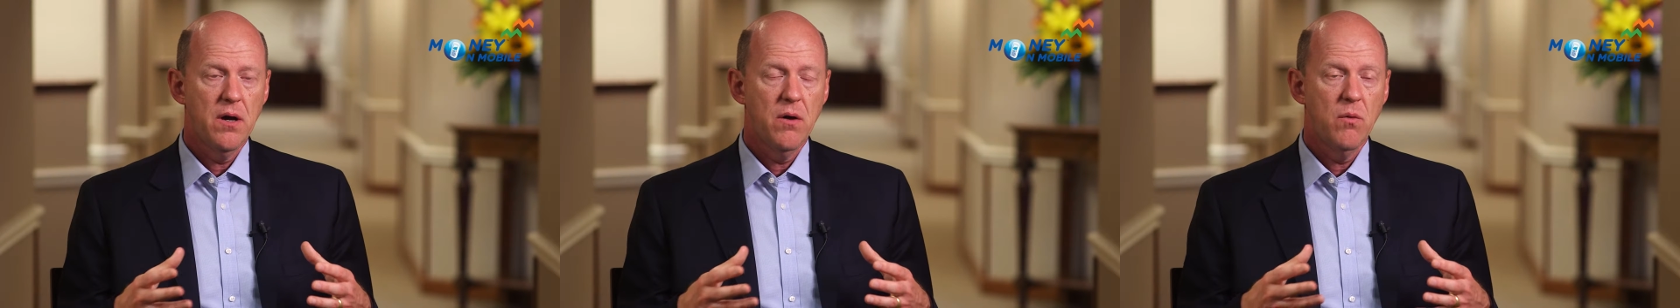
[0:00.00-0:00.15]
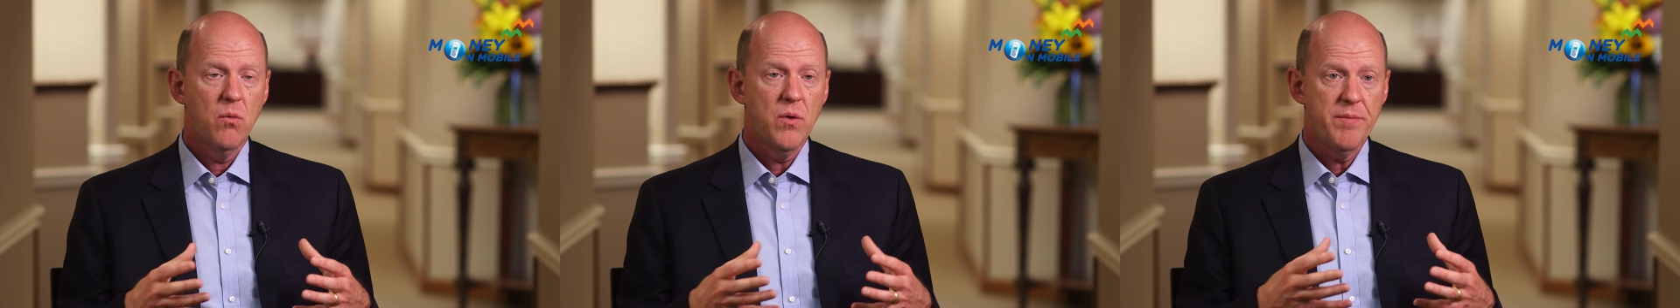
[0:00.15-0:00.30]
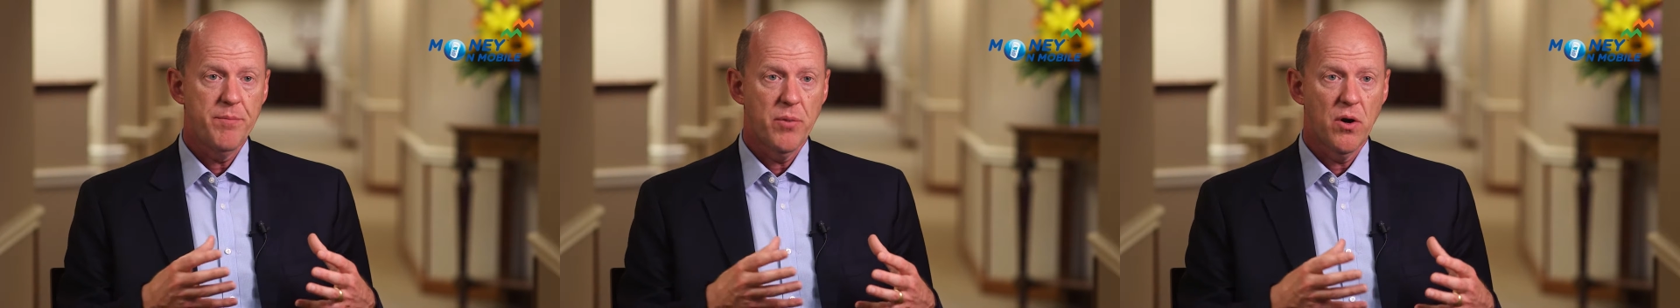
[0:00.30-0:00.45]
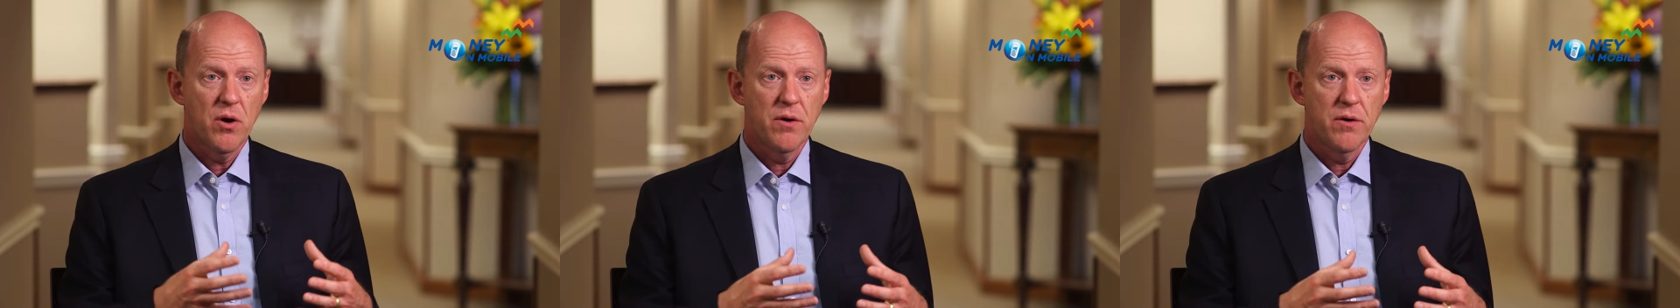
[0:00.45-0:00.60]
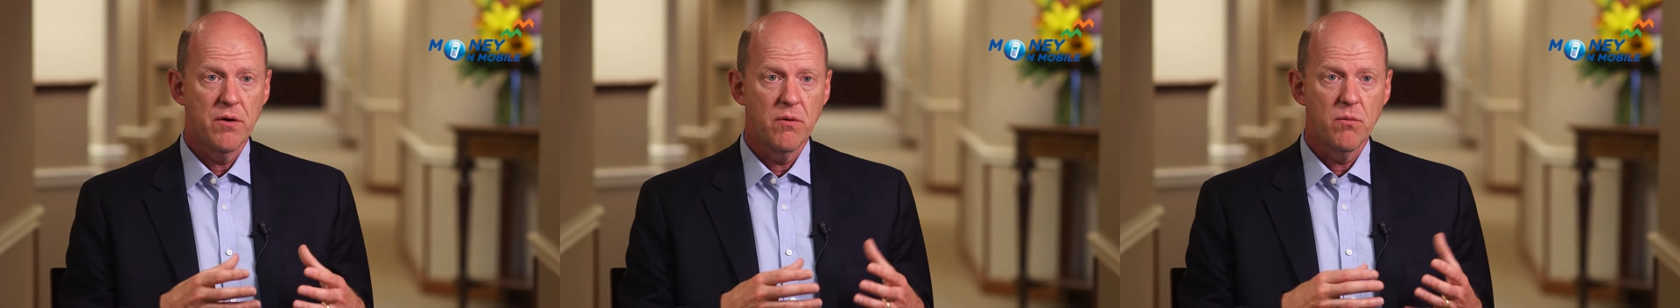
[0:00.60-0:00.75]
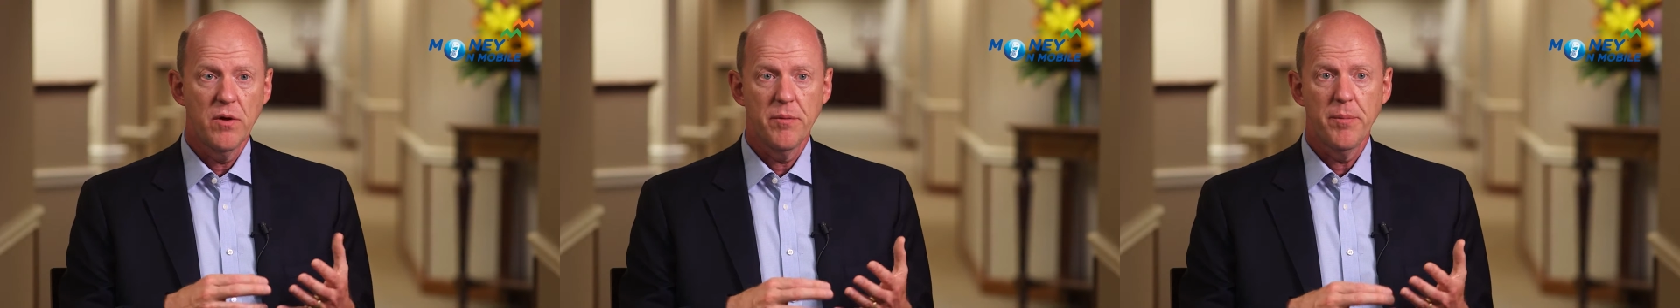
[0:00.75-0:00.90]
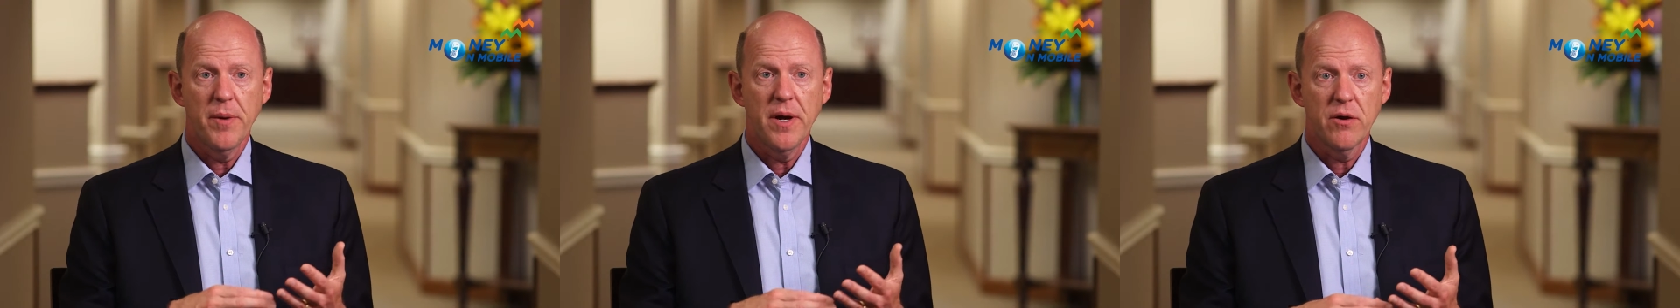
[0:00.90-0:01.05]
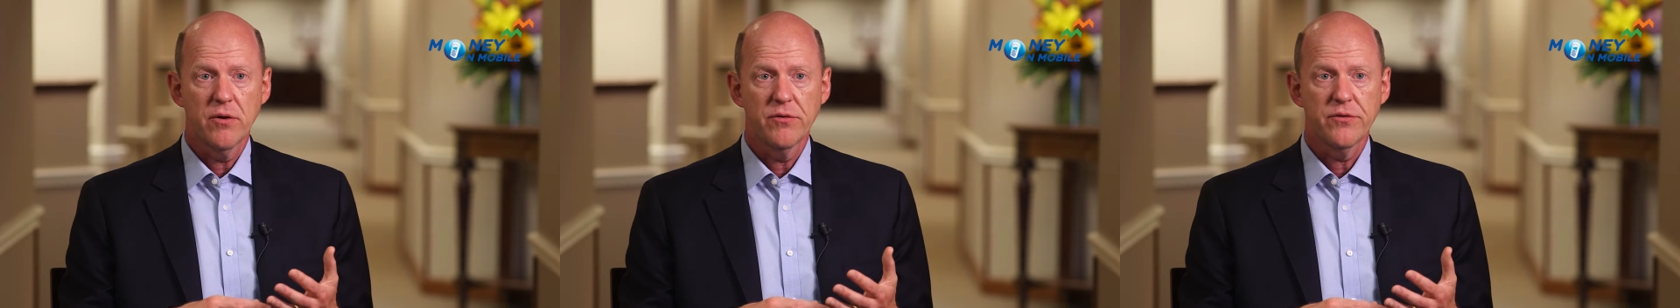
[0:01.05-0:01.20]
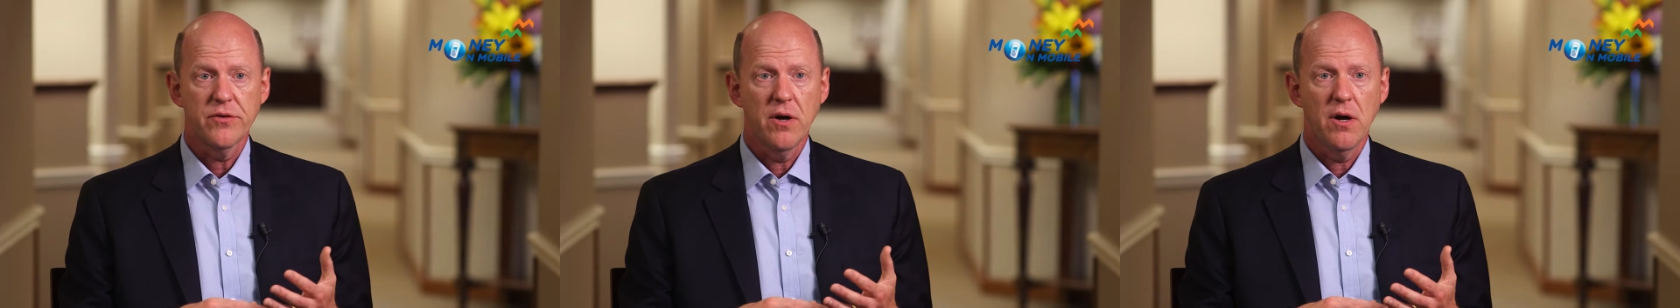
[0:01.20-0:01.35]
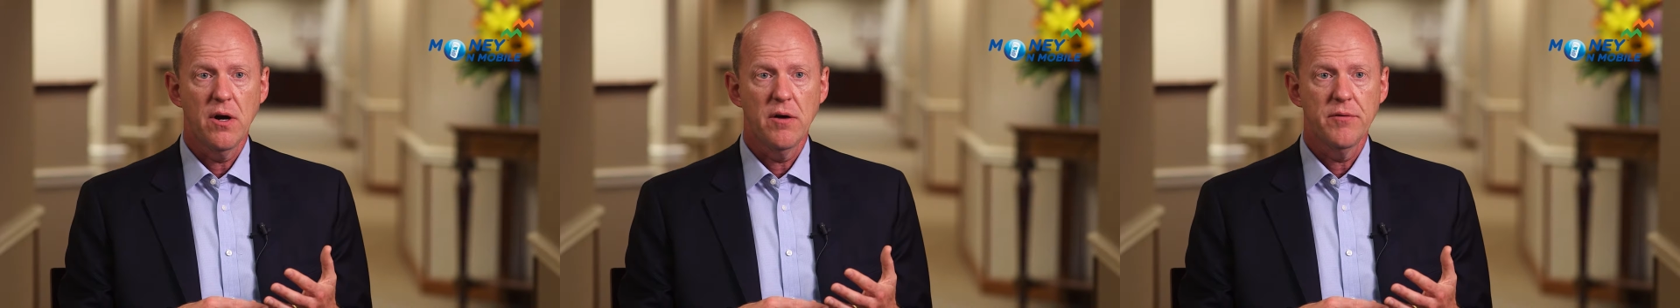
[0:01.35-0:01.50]
We partnered with
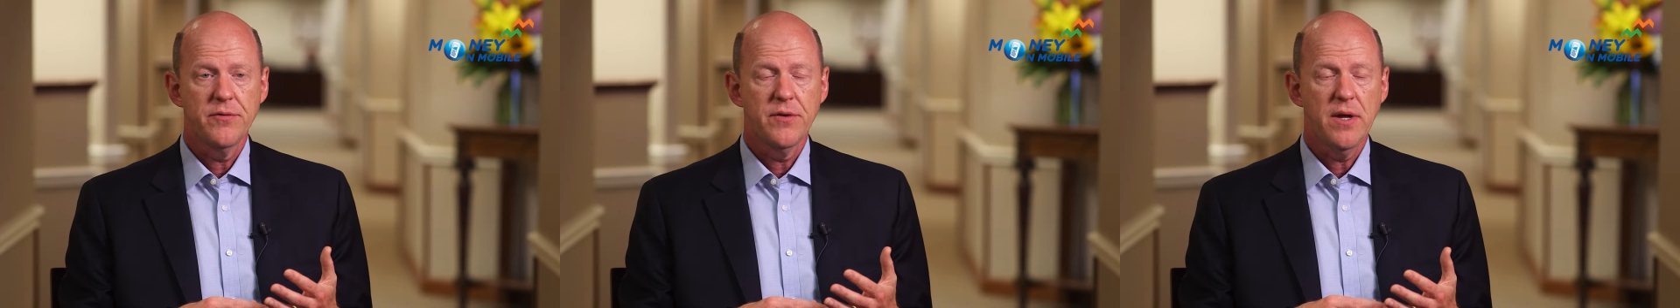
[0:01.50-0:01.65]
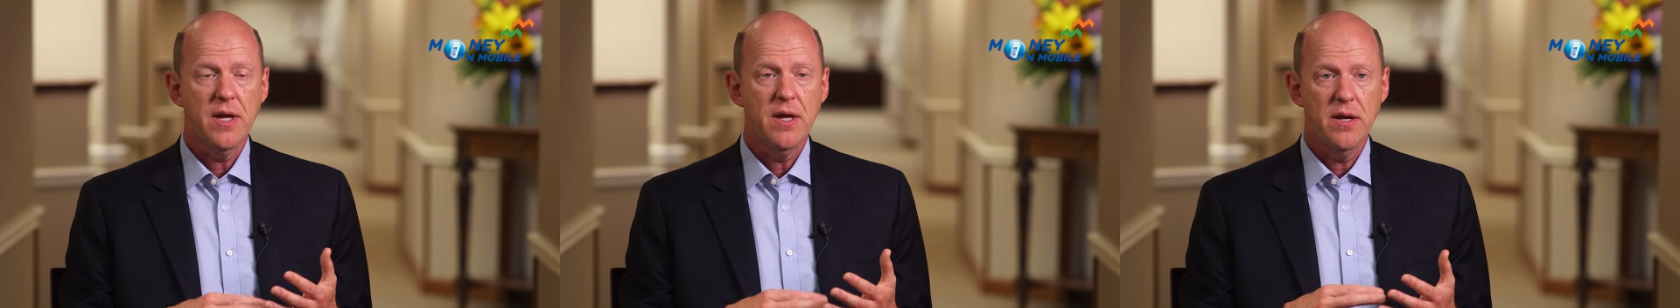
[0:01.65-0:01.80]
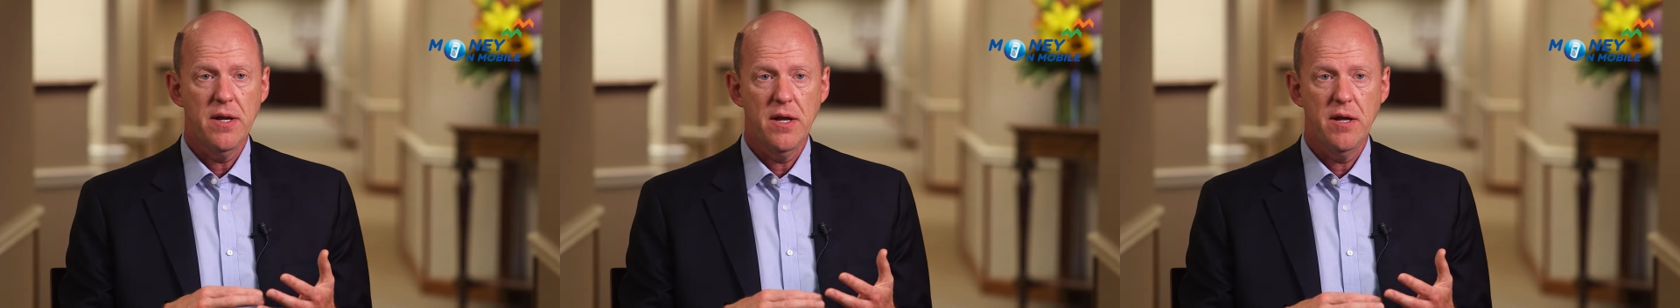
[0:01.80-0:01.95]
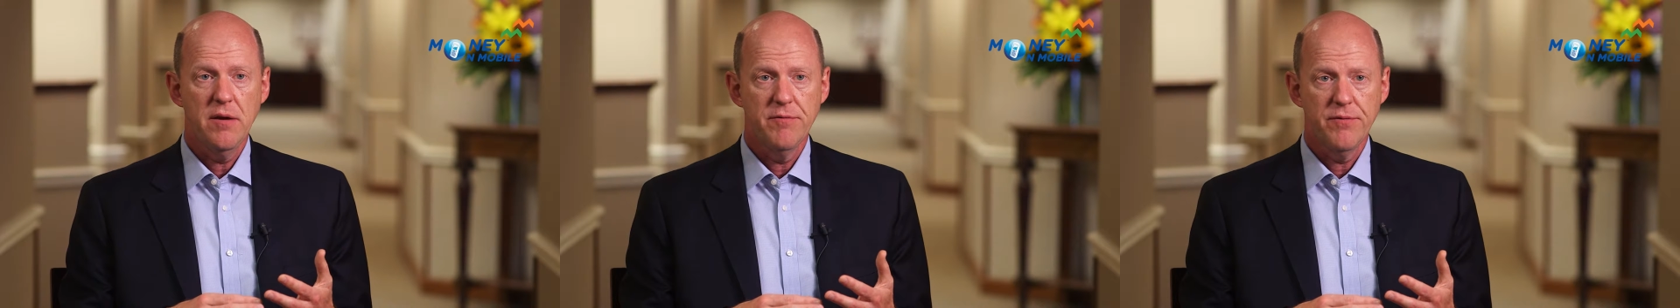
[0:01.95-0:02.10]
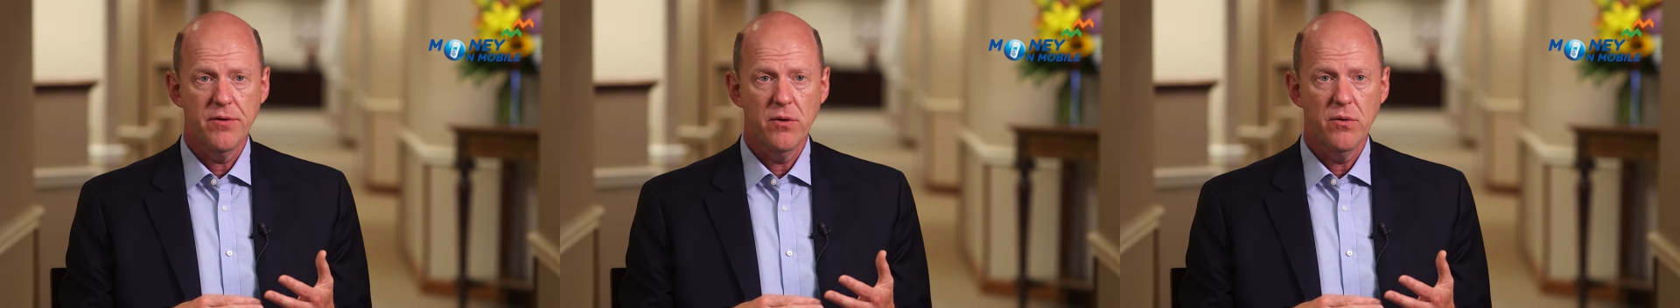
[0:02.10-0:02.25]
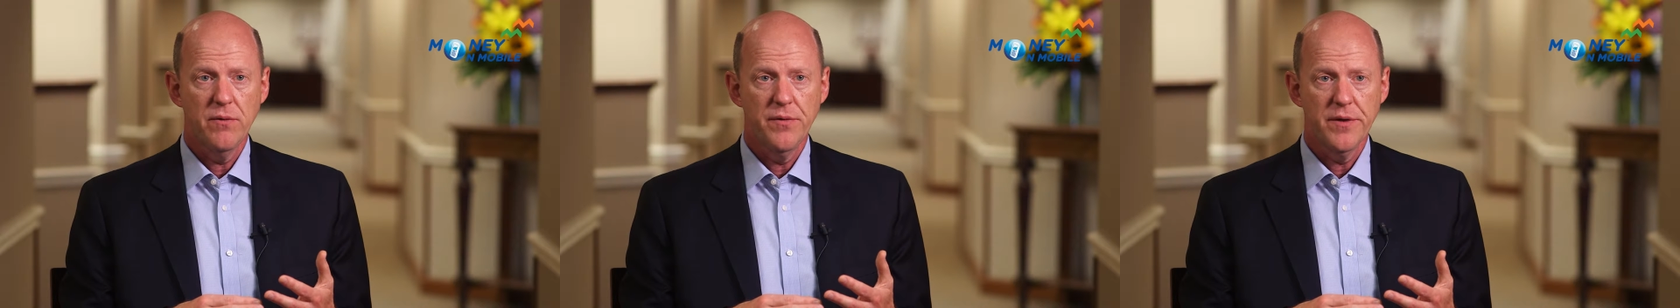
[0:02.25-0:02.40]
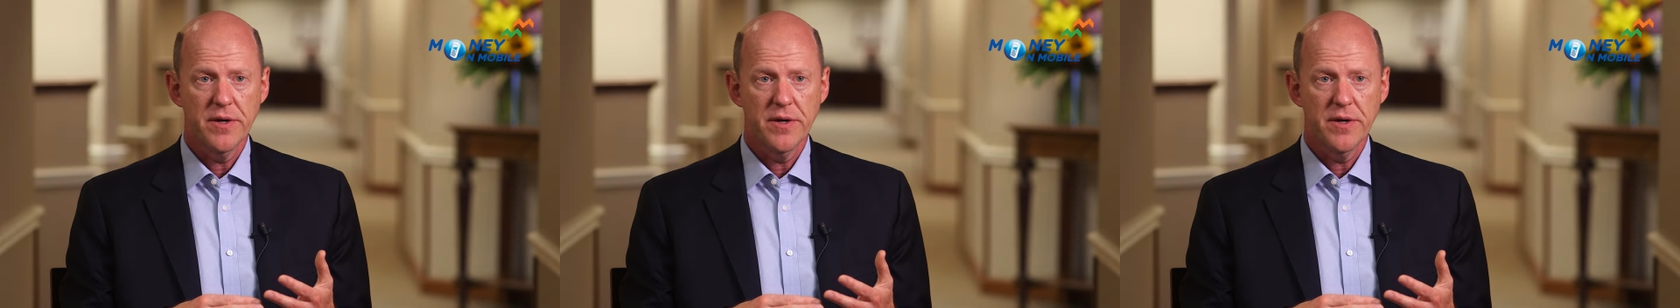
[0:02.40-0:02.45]
Microsoft and Enfold,